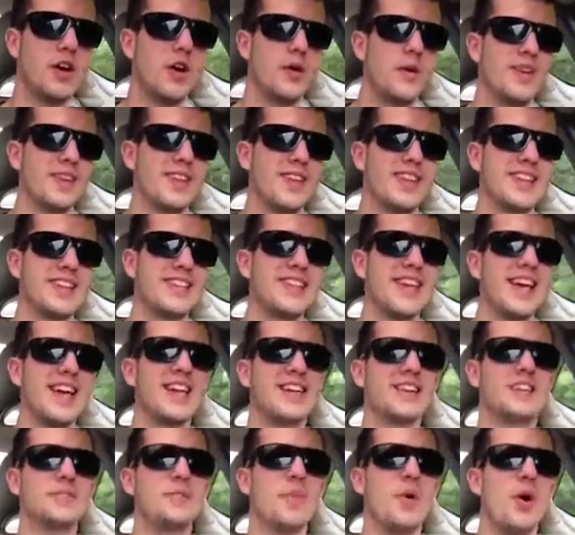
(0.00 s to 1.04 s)
one of the
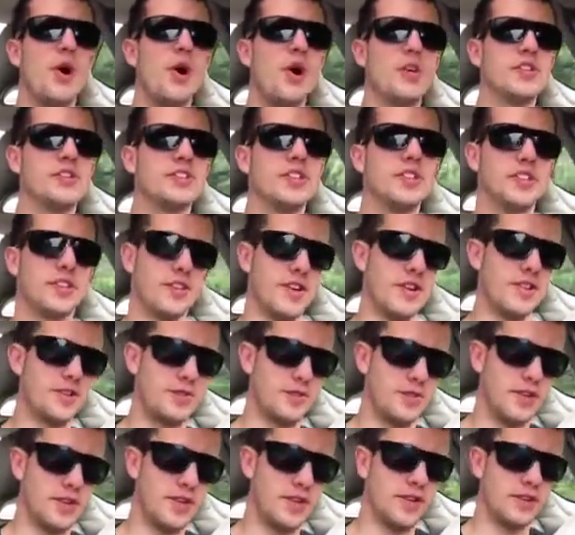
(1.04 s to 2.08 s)
deadest malls in the
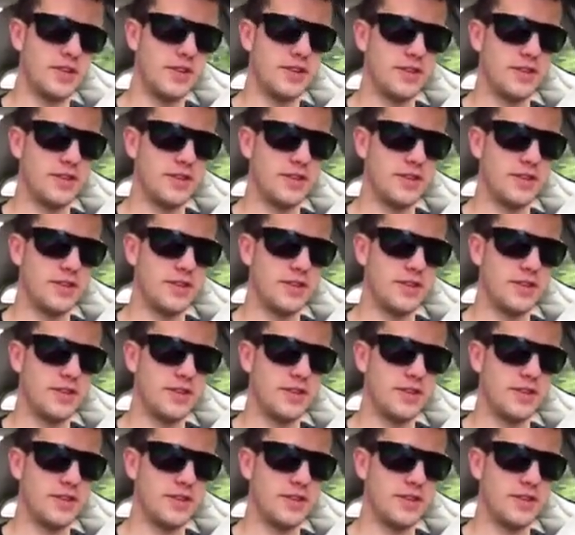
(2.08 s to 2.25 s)
country.